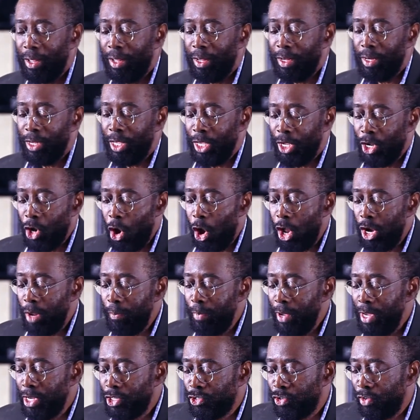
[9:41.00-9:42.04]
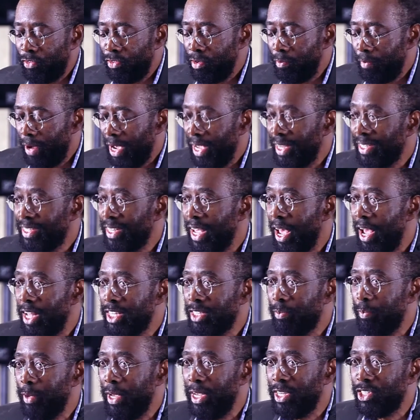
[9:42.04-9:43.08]
the economy is driven by
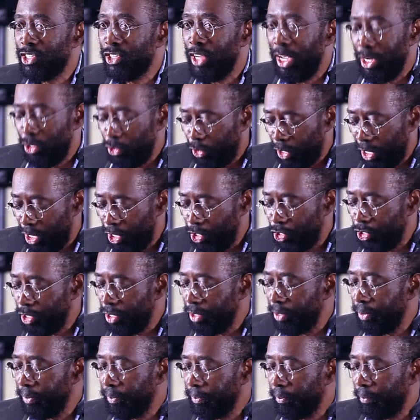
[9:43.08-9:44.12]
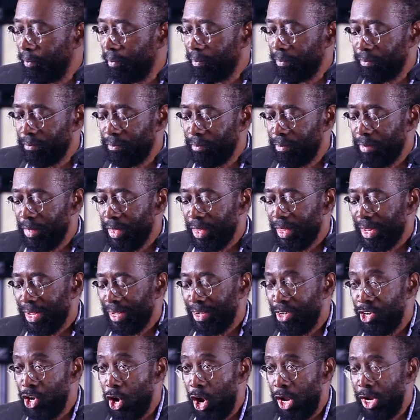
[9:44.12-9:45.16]
science-based education,
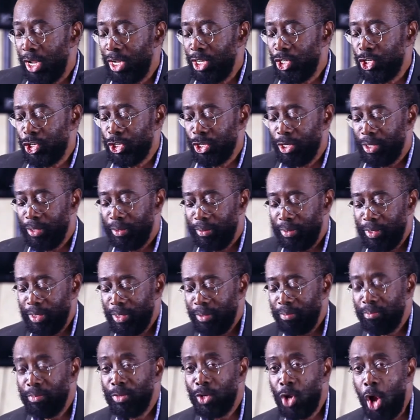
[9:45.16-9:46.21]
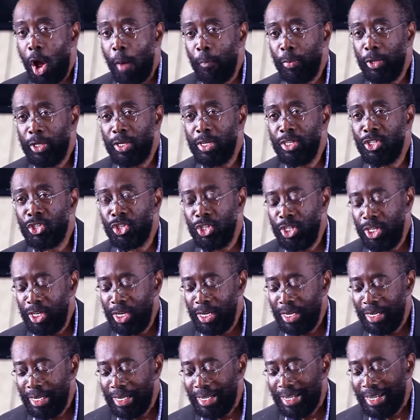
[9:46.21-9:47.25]
knowledge,
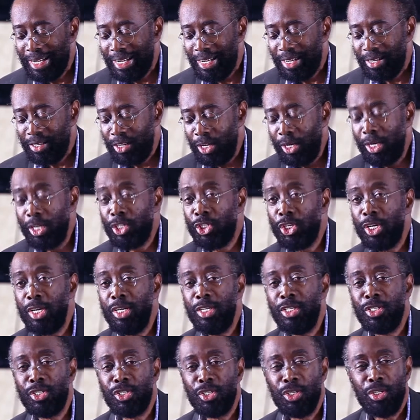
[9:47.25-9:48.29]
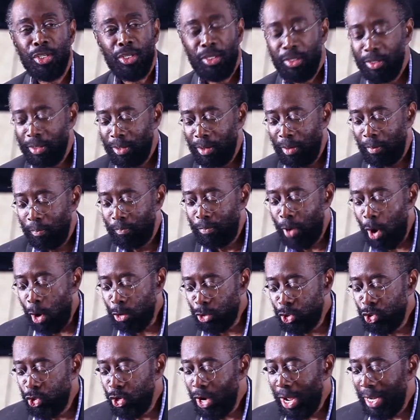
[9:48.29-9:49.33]
competency, diligence,
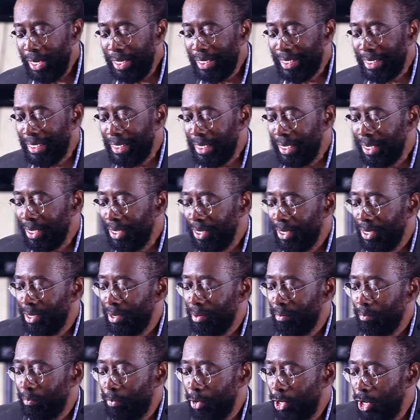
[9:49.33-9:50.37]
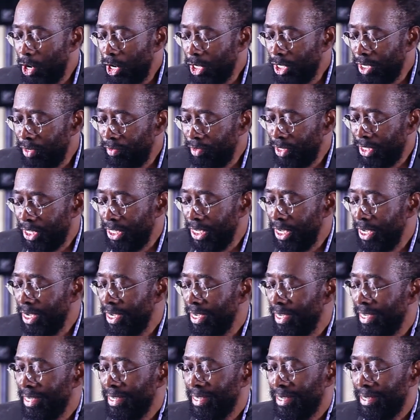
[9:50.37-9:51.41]
punctuality, productivity,
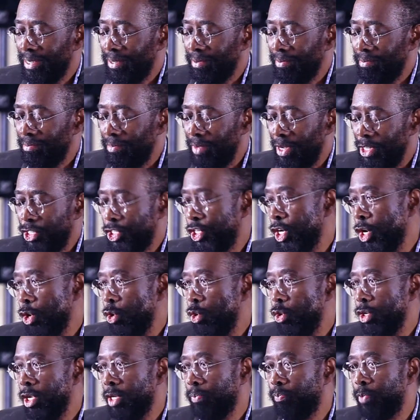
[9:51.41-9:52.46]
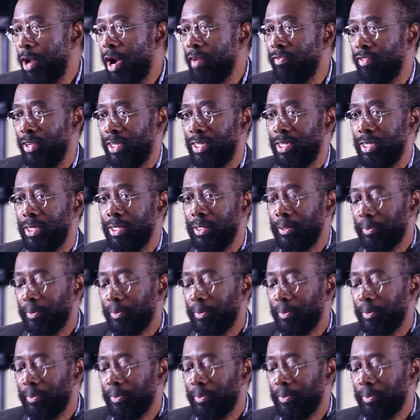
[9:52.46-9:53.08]
and shareholder profit.